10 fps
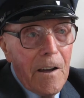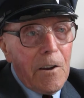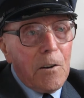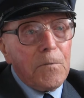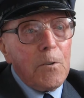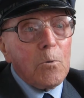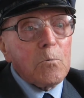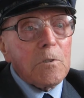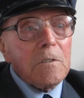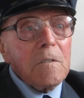
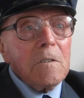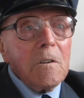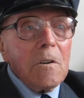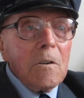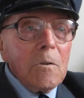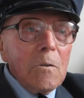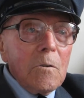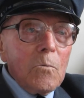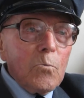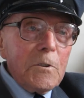airfield,
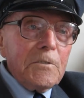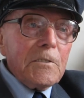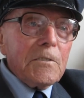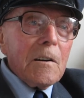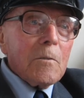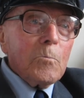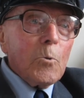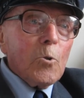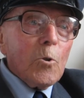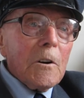we did no
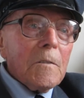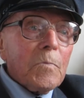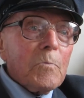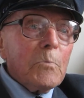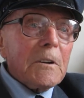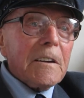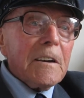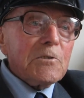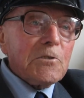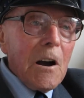more but
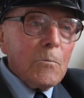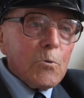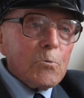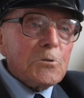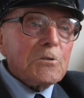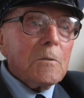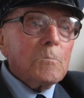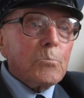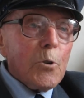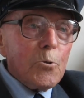get shovels
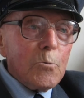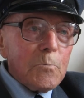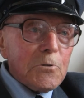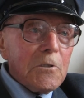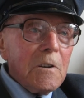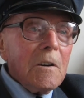and brooms,